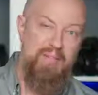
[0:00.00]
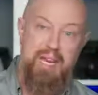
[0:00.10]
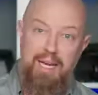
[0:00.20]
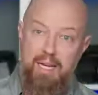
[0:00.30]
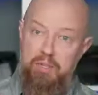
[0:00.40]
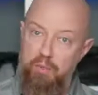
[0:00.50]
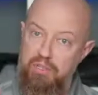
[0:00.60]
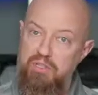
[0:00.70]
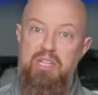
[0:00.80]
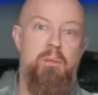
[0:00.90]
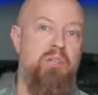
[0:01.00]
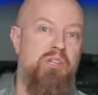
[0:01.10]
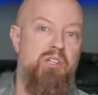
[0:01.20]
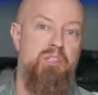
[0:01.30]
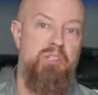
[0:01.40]
the hand with the
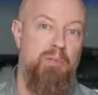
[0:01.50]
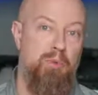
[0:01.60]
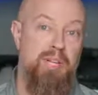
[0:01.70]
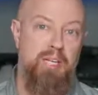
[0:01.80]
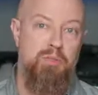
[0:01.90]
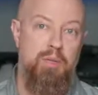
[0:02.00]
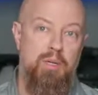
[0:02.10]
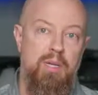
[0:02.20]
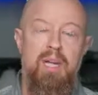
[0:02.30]
stabilization symbol next to it.